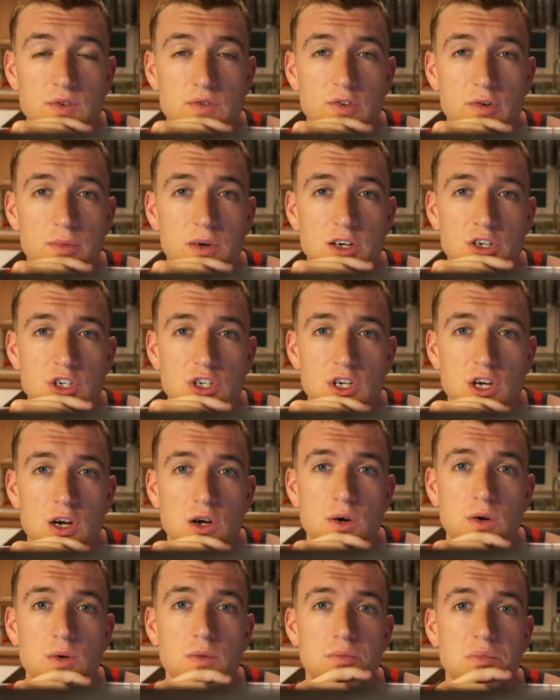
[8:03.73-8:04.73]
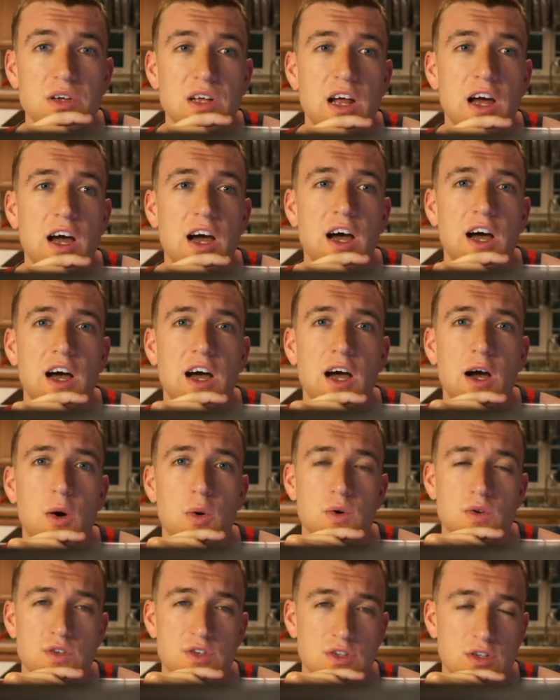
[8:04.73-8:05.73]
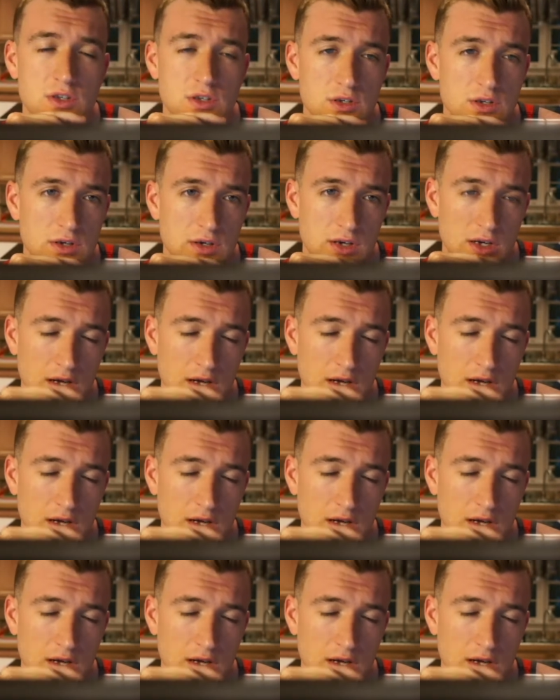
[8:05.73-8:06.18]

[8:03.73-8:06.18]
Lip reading: for my show, but I was